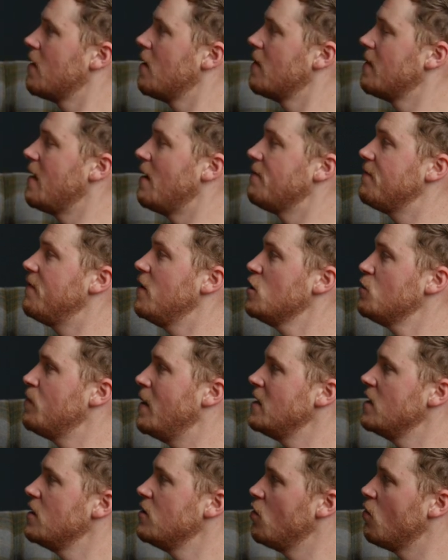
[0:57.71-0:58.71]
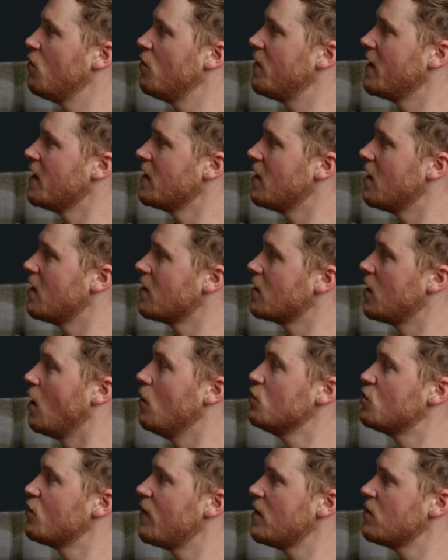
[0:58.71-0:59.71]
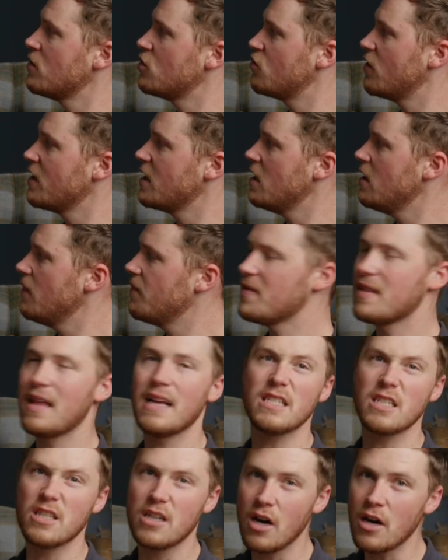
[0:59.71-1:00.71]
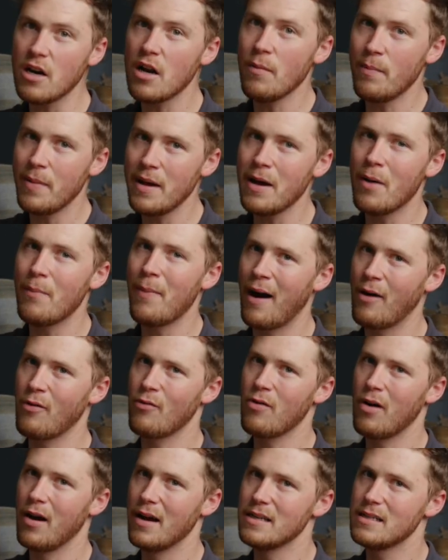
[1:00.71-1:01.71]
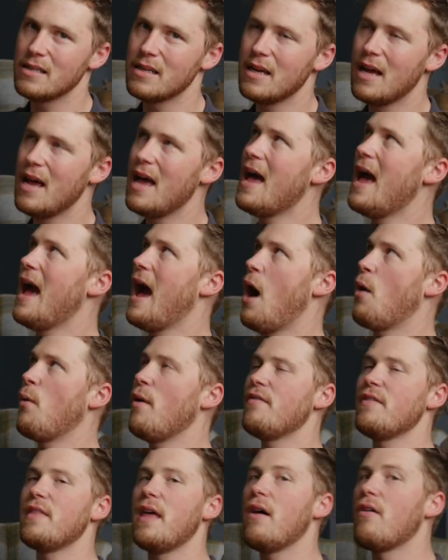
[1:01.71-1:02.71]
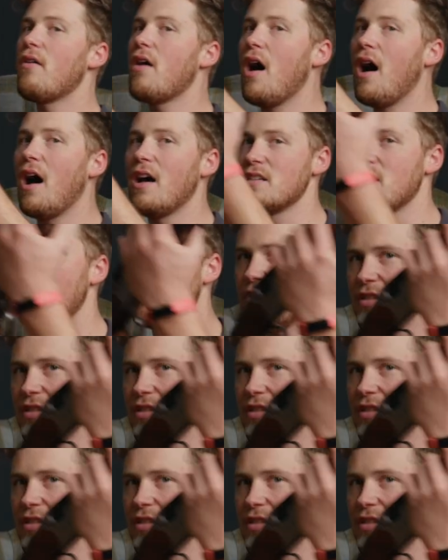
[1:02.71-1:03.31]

that first bend in your finger goes around the trigger, that's gonna be about right. However, there are, as I've